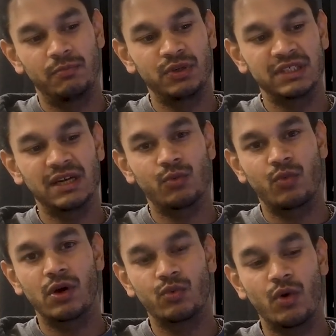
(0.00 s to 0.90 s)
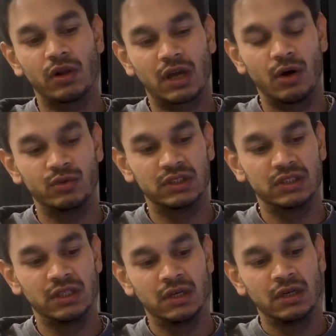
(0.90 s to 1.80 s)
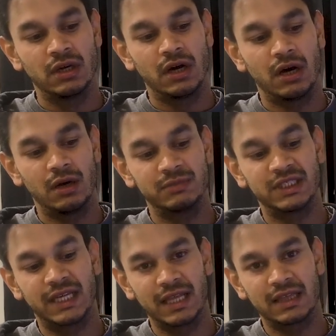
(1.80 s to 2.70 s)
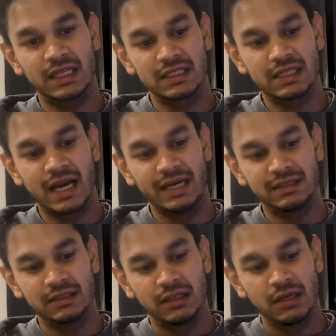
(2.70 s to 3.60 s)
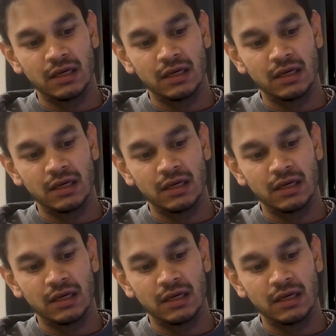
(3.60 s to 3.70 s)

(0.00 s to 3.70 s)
printing at one wall count um, to get this light